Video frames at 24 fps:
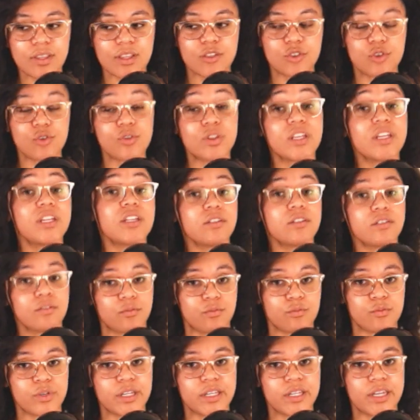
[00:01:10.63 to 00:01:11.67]
So then
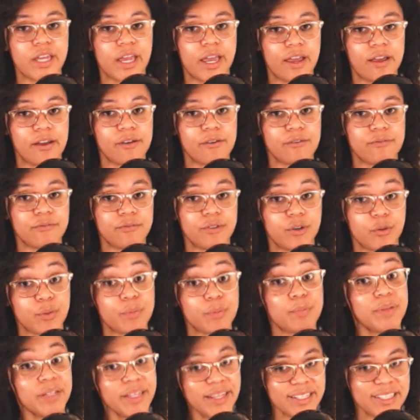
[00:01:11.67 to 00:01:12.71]
we have a
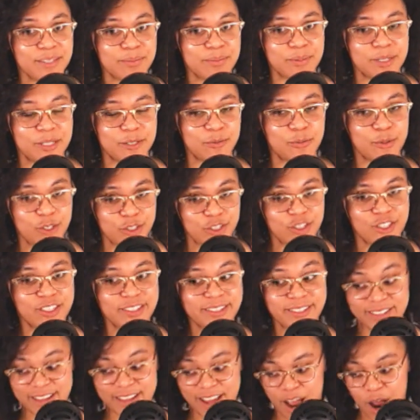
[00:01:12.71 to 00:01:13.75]
replacement, which
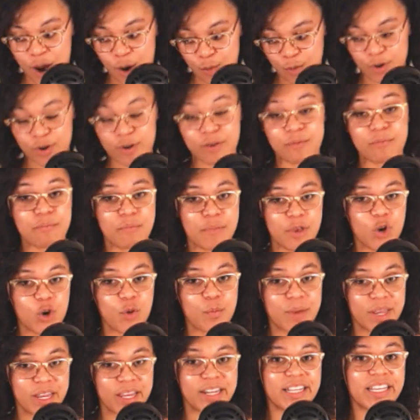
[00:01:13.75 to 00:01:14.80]
is our
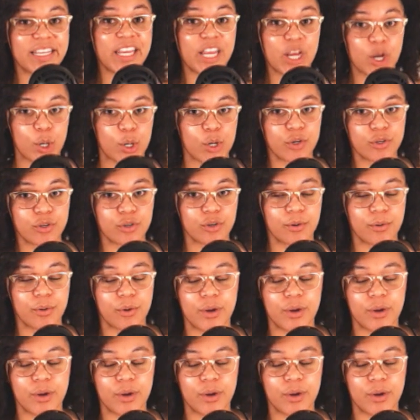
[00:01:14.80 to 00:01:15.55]
mailman character.